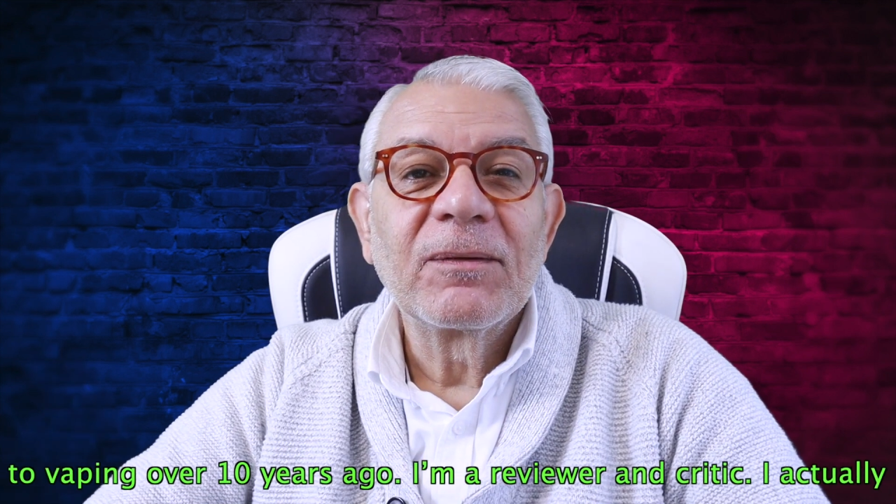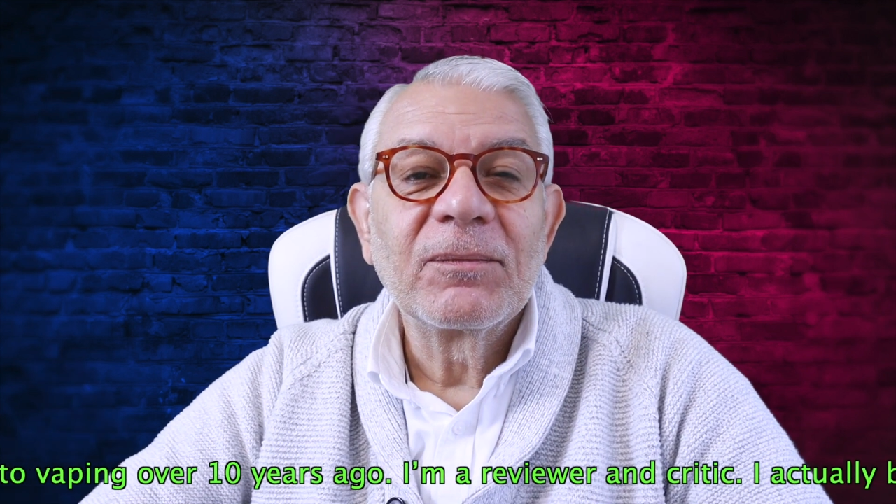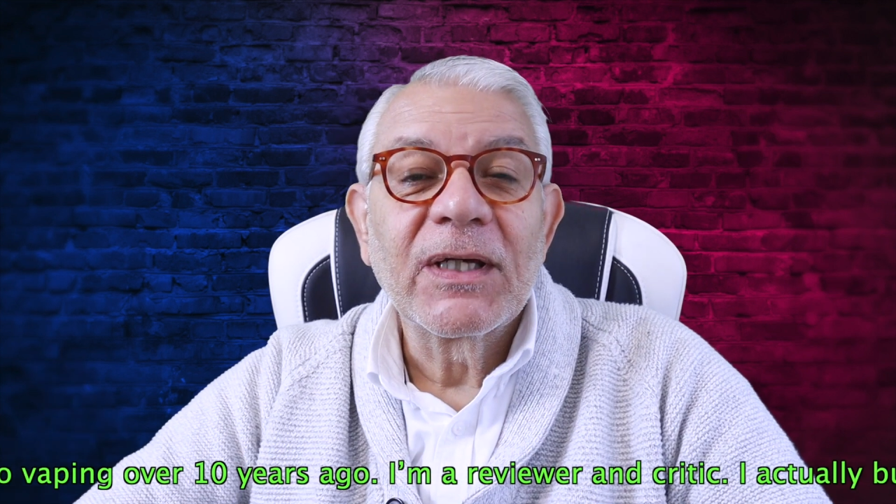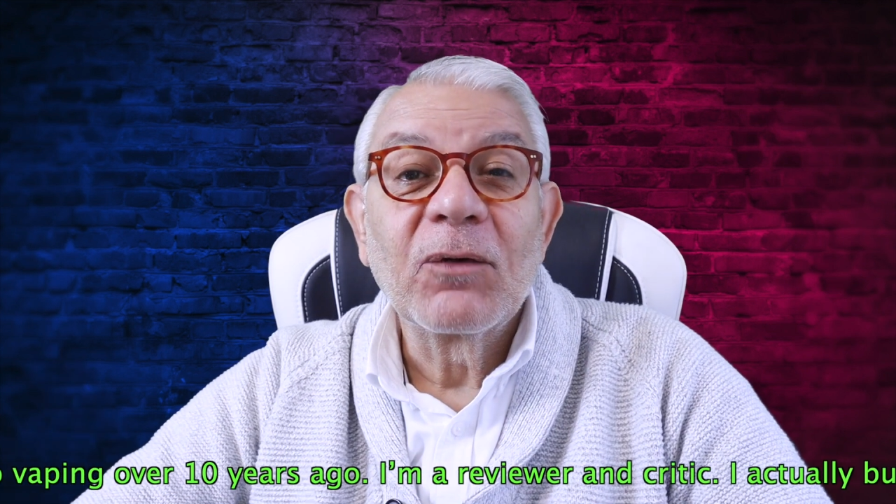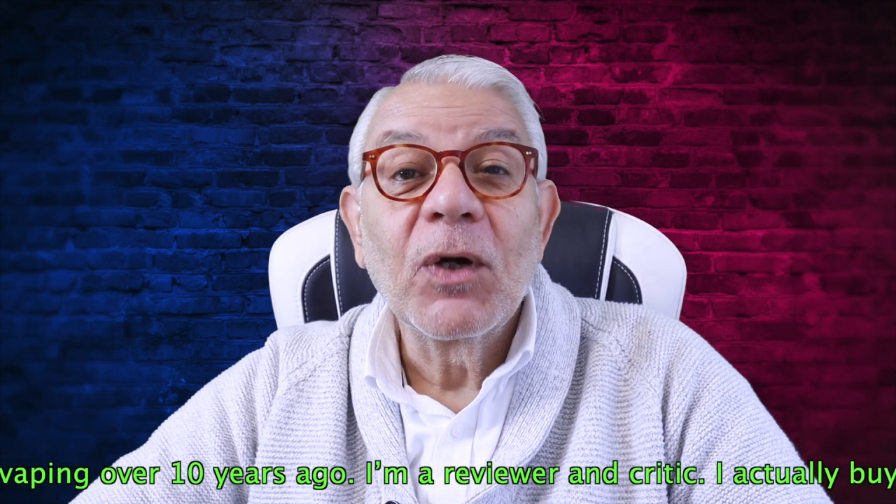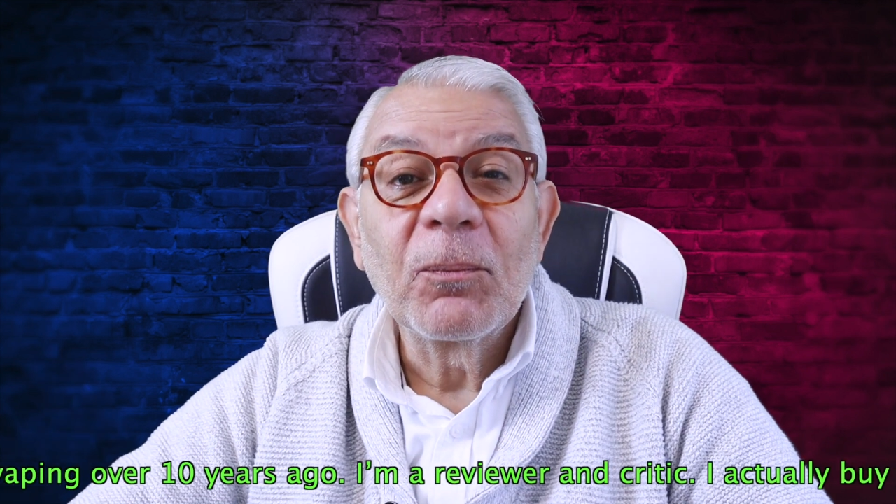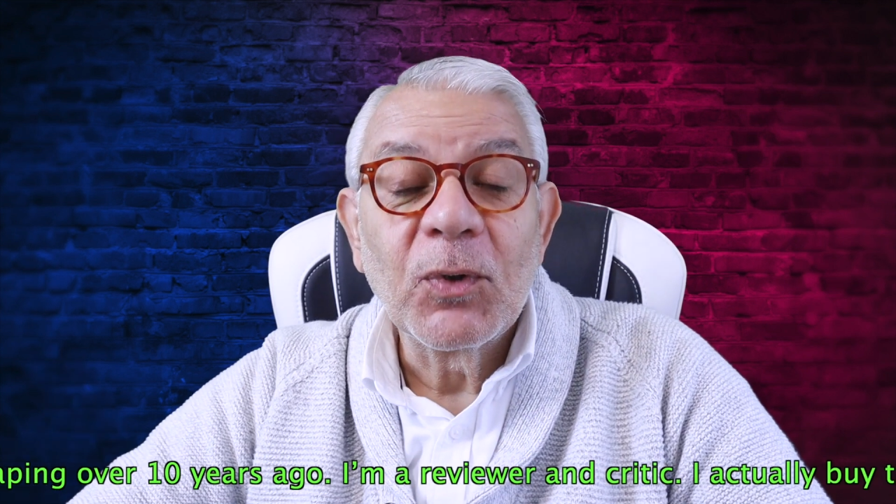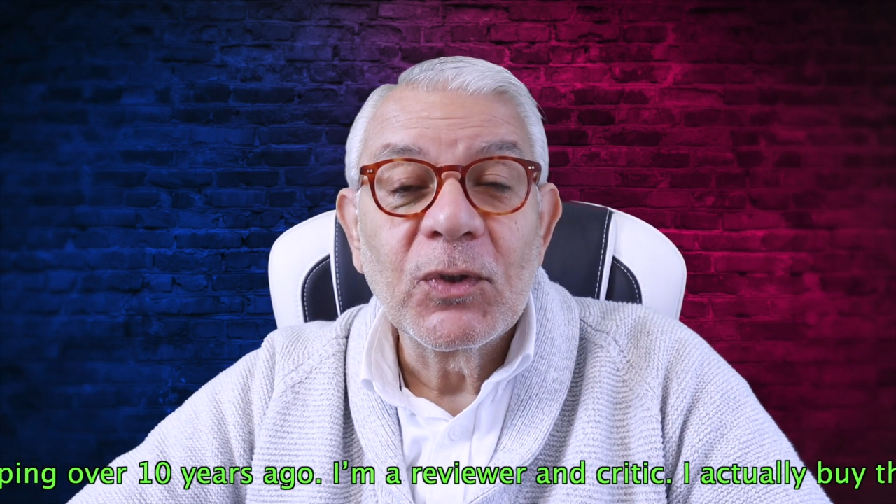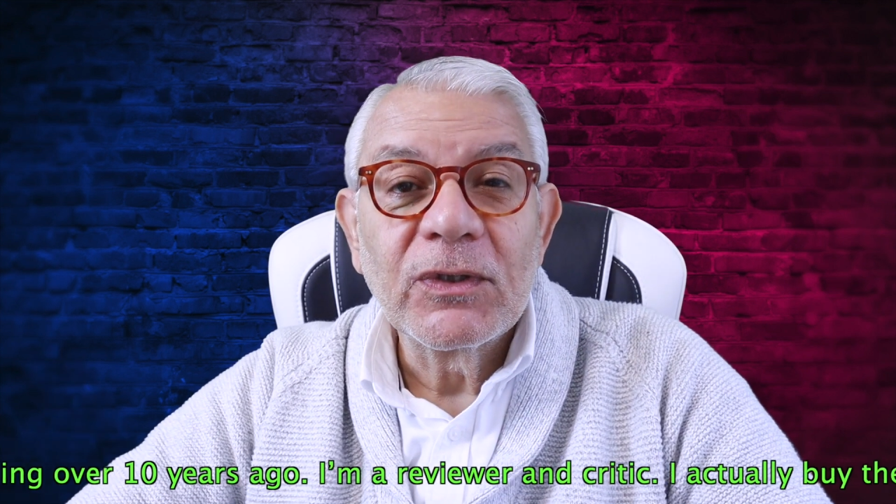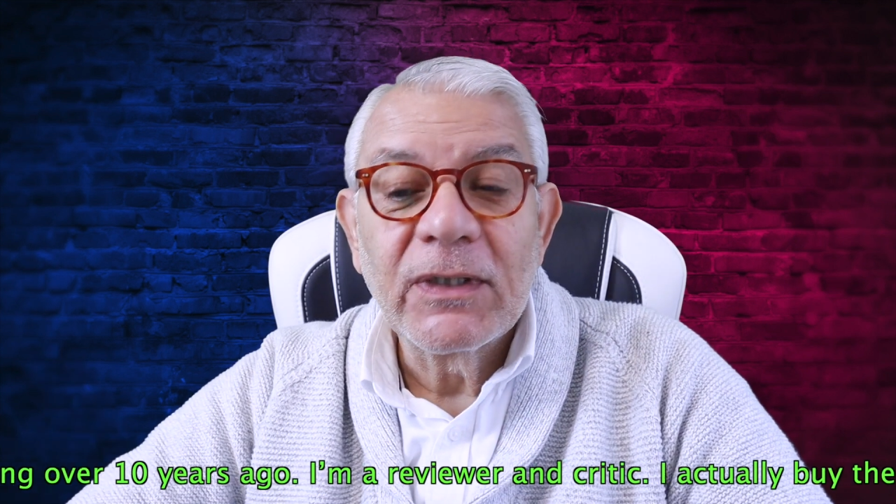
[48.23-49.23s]
We get one
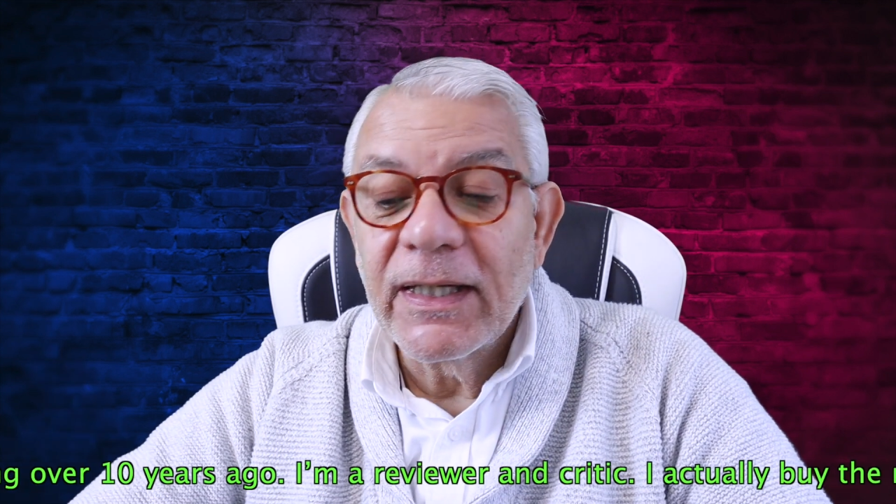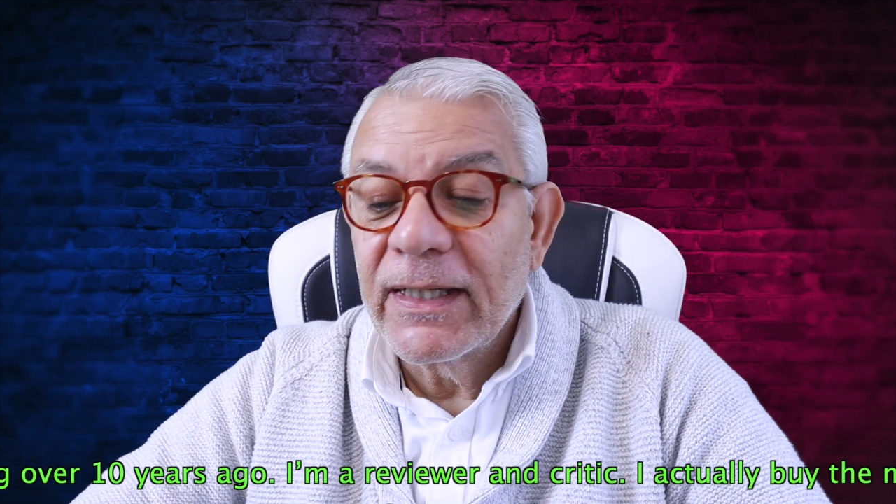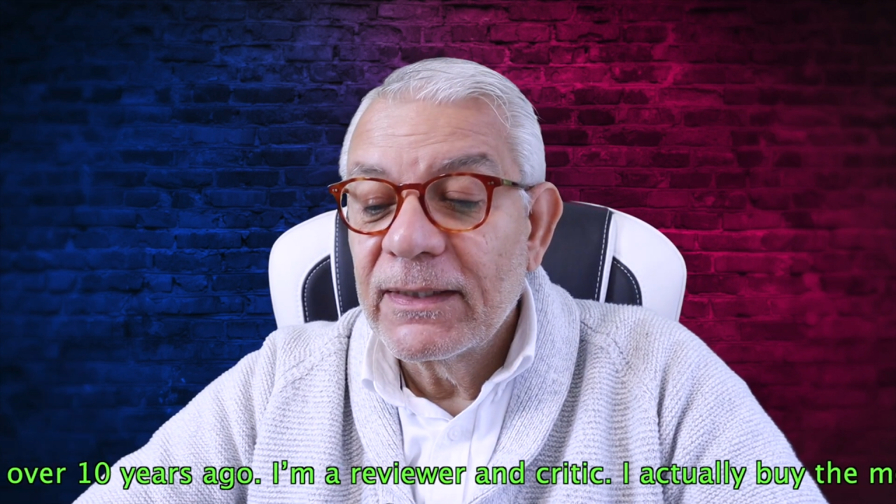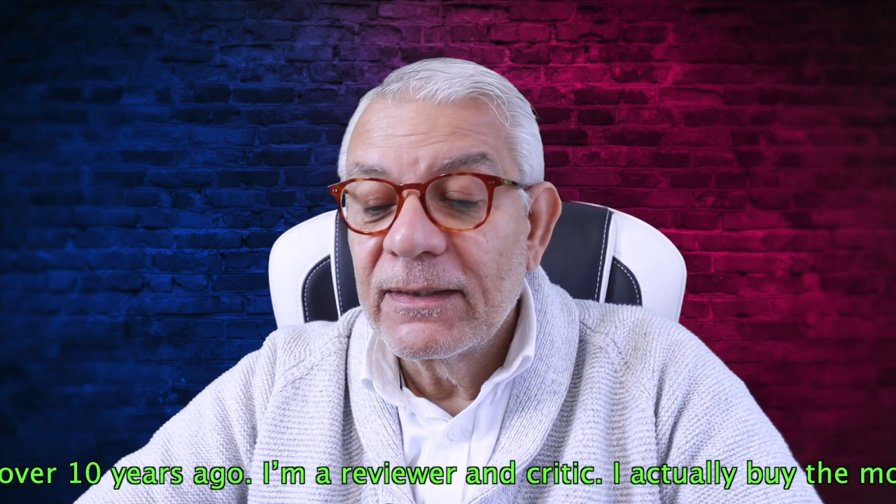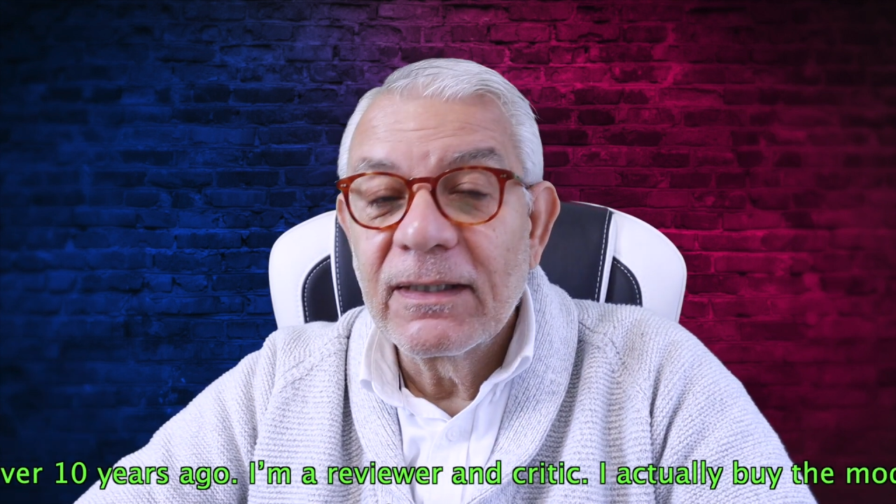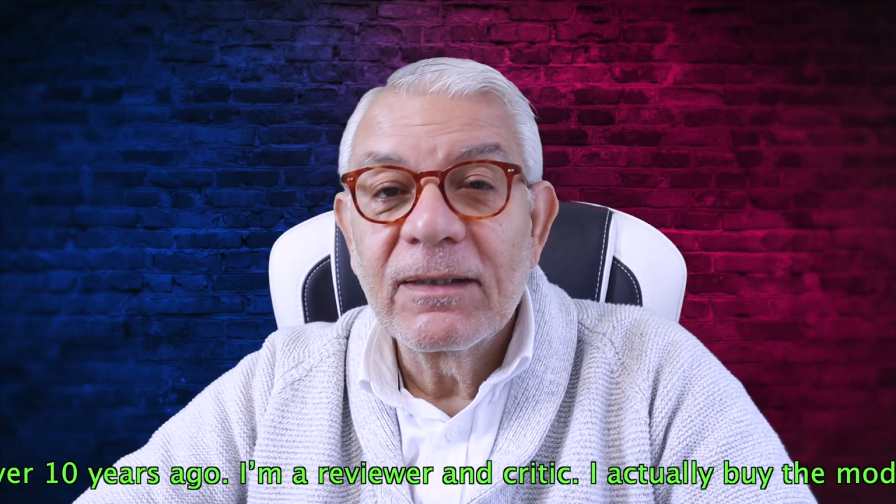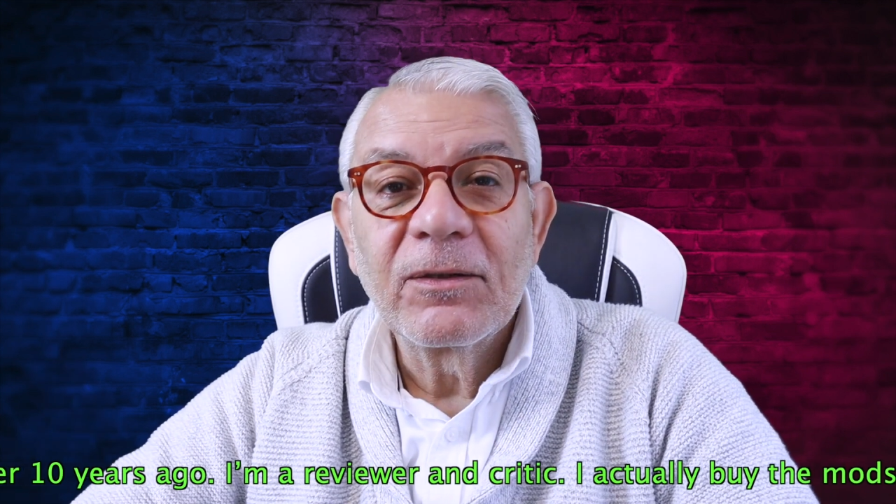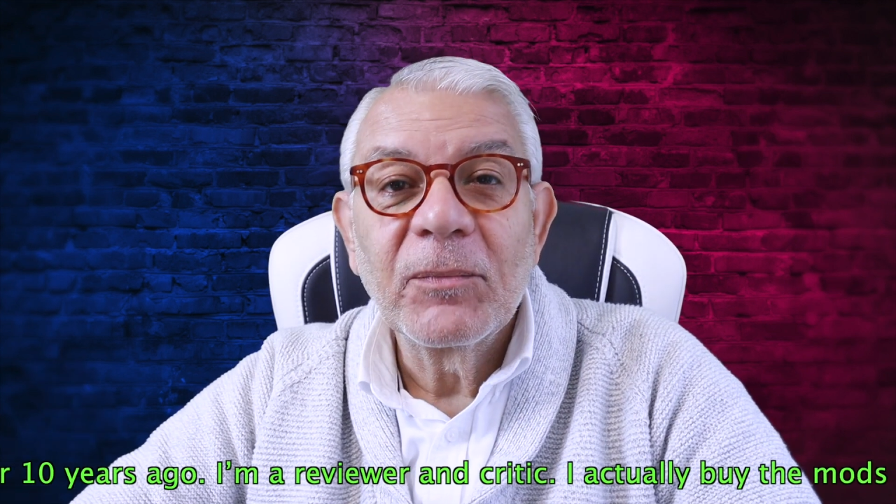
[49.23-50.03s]
pod and the